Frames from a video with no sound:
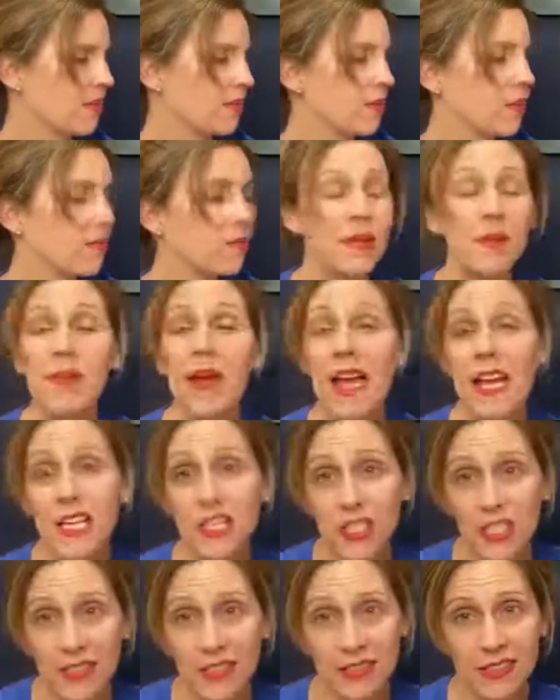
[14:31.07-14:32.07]
But be
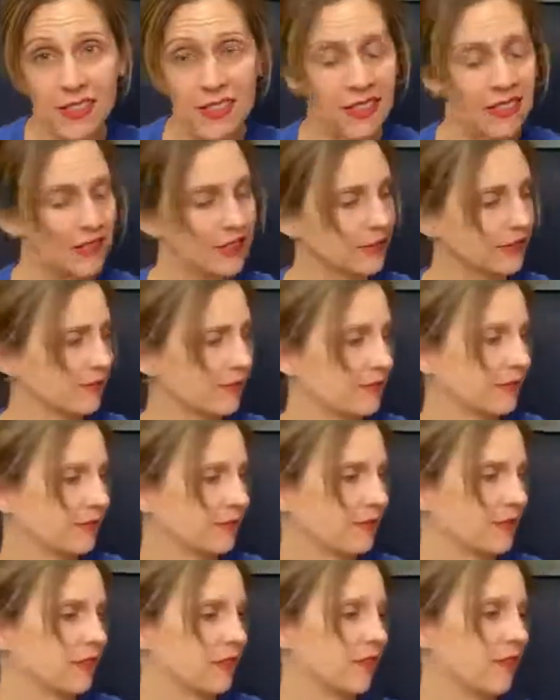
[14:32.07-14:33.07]
patient.
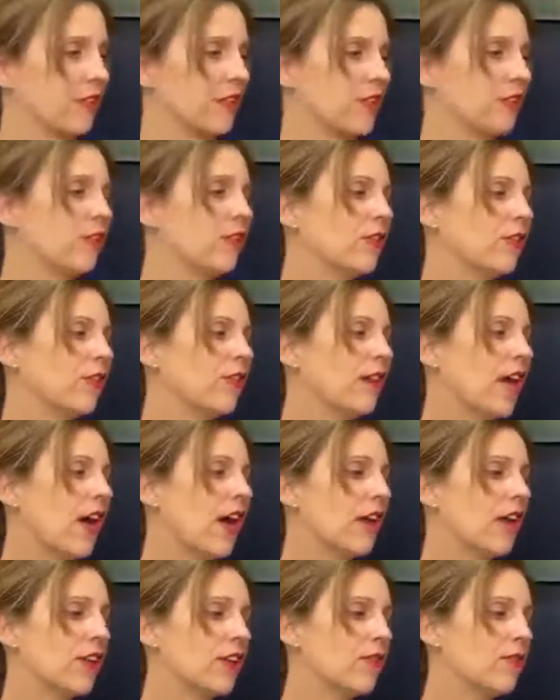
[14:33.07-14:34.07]
You'll learn
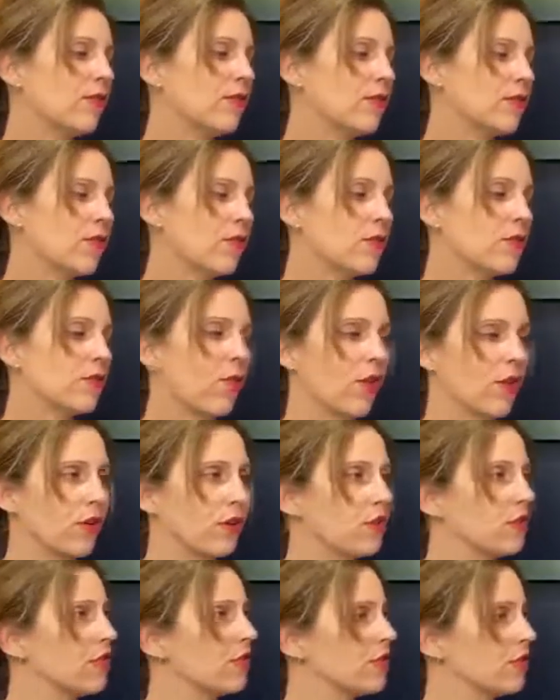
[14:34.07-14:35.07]
how to use those
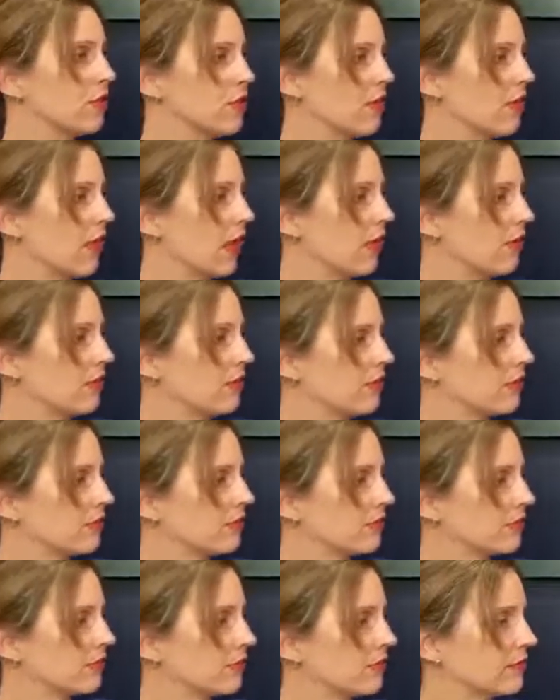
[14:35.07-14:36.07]
words soon enough.
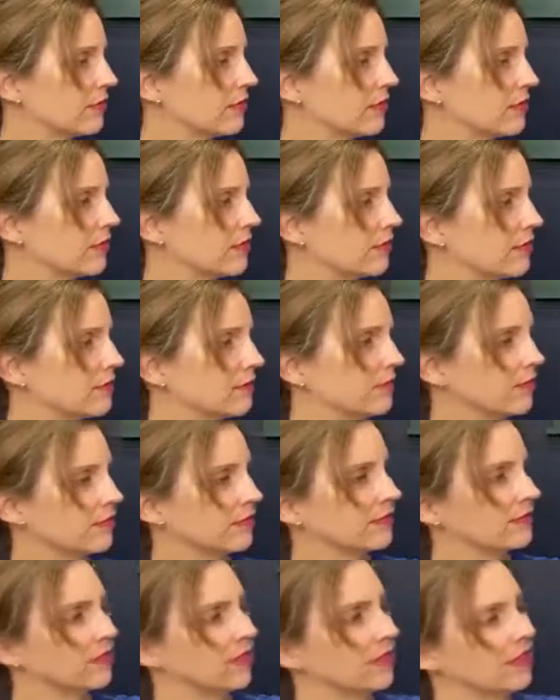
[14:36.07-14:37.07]

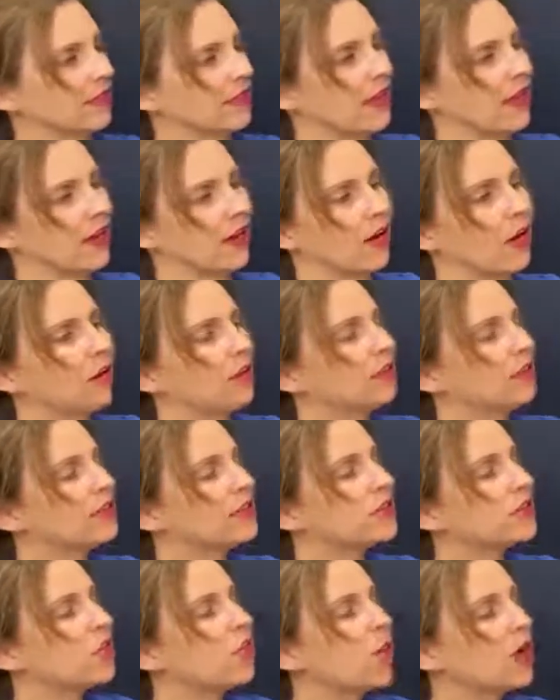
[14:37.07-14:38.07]
Look at that. All of
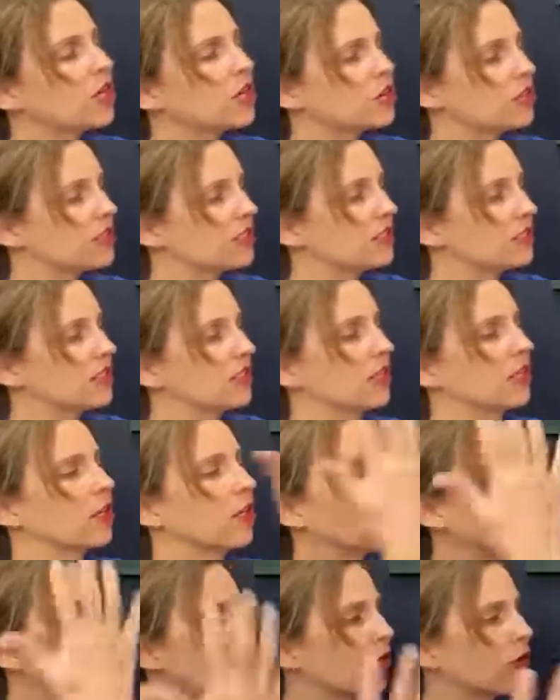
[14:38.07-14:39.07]
these questions like
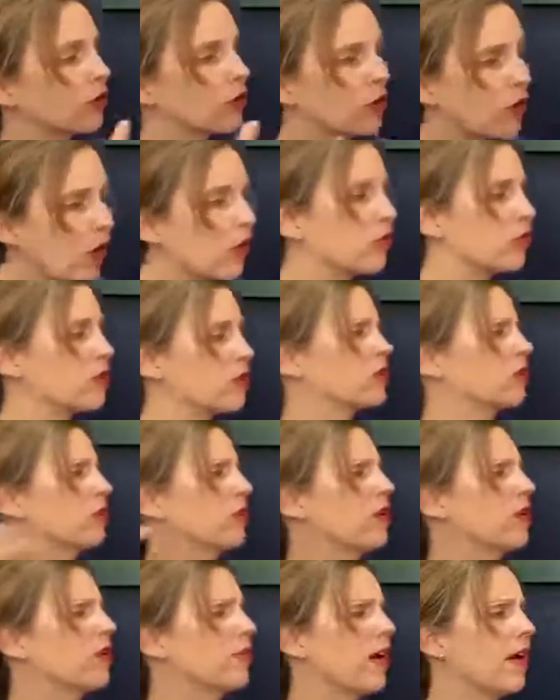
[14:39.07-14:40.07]
what are ghosts?
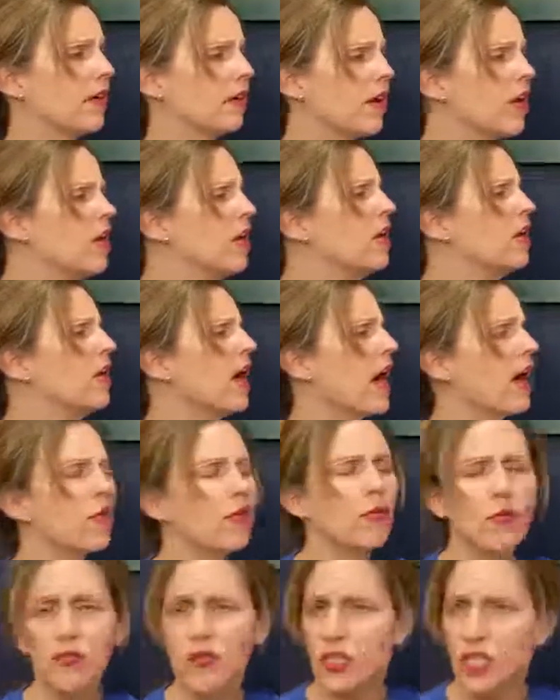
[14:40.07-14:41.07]
What about how
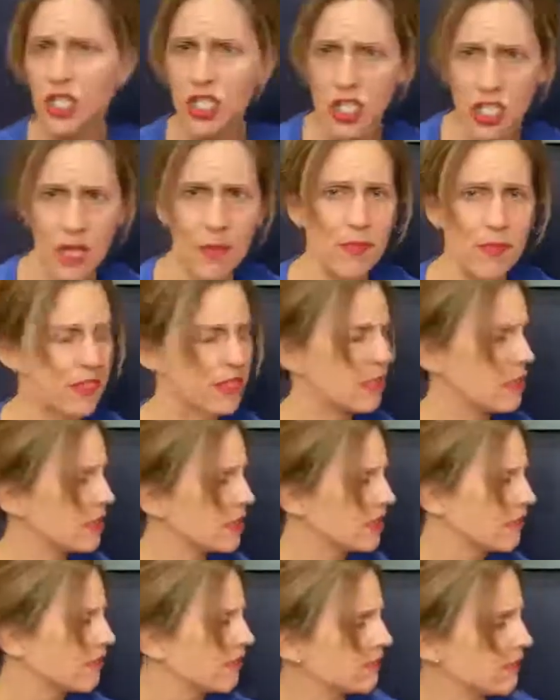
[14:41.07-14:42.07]
do ships
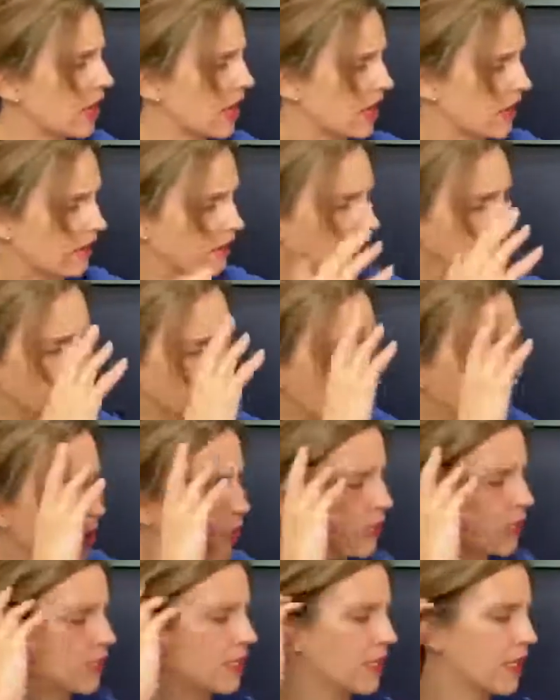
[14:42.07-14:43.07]
uh,
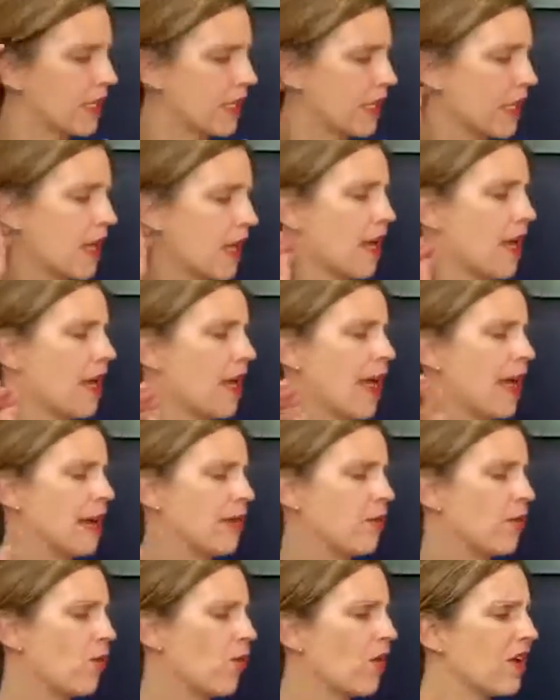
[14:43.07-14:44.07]
float and
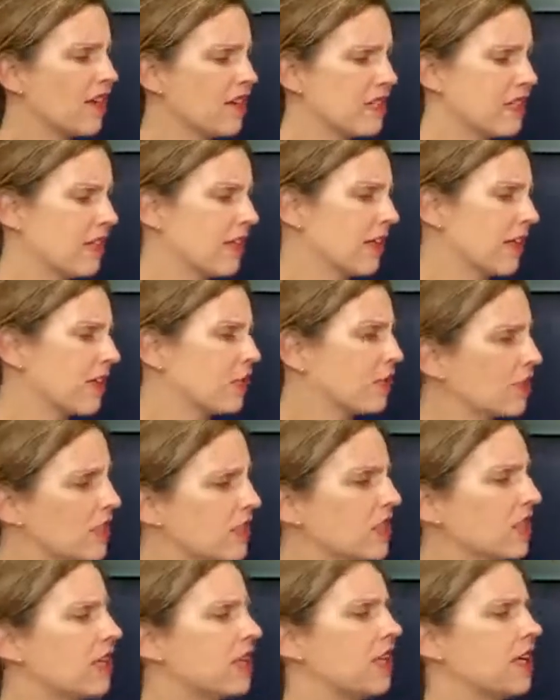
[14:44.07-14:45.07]
and what is
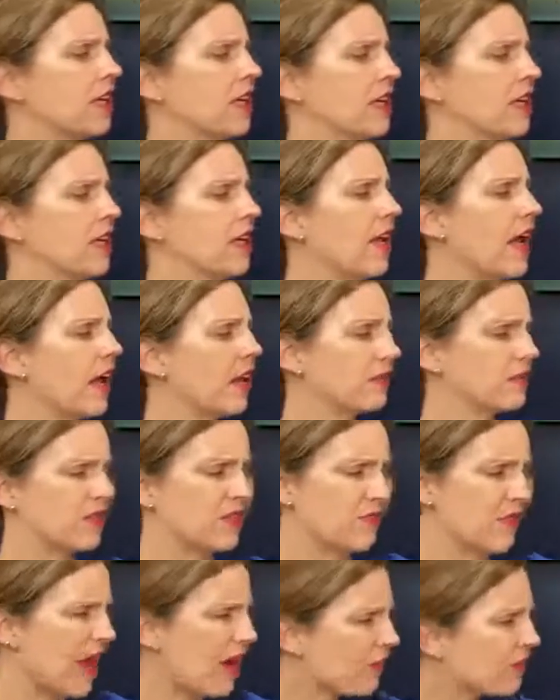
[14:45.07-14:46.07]
electricity and uh,
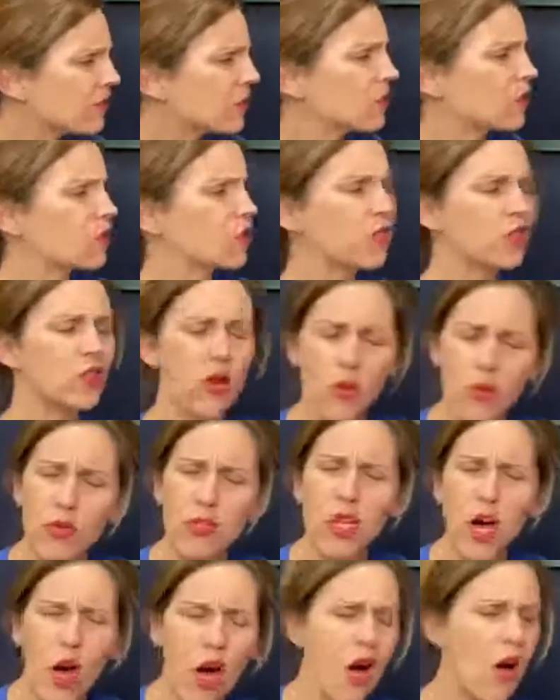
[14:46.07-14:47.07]
mountains are so
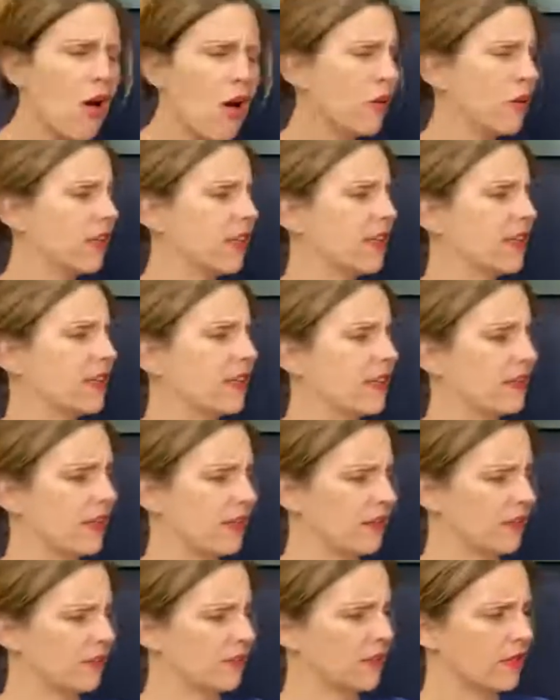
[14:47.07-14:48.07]
tall and
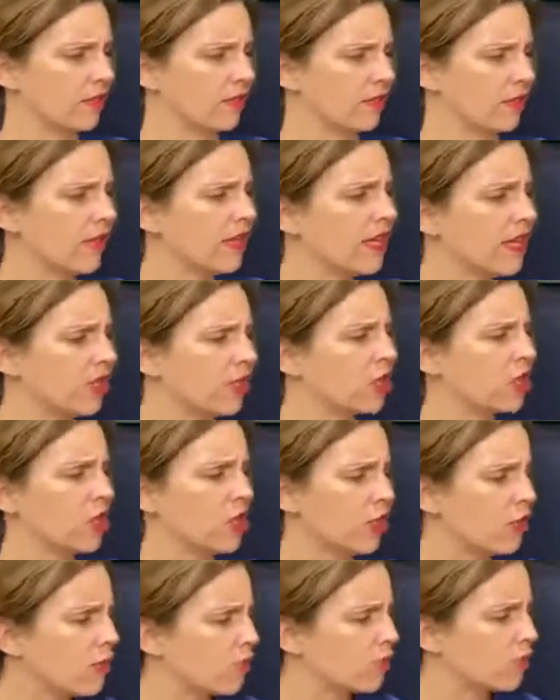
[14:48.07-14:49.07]
the, the big
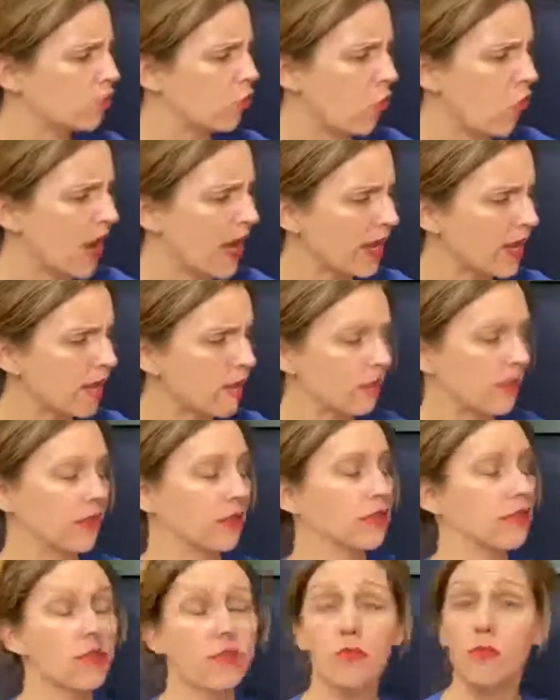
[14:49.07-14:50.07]
huge whale
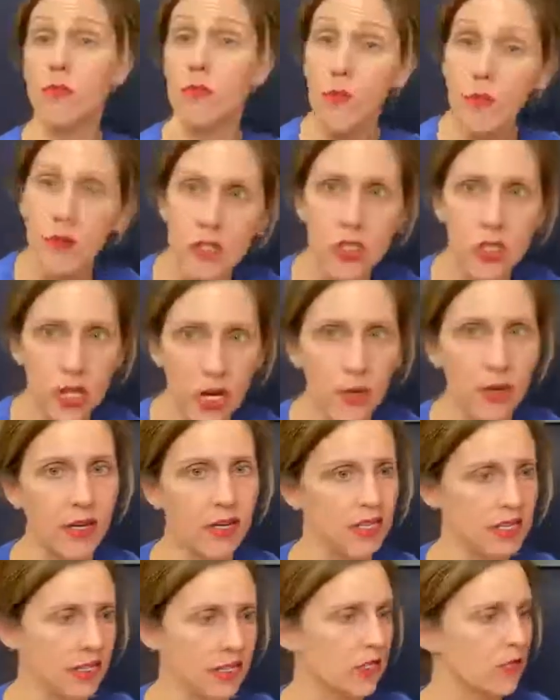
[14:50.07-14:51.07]
and oh,
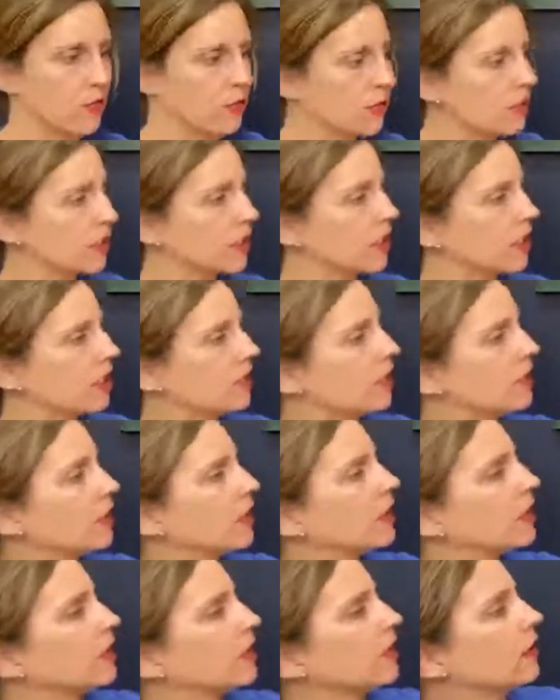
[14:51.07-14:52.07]
strawberries taste really
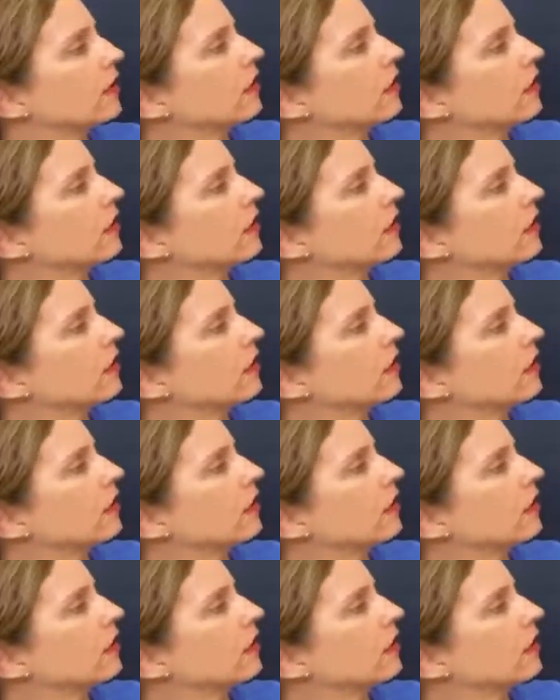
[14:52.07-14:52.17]
good.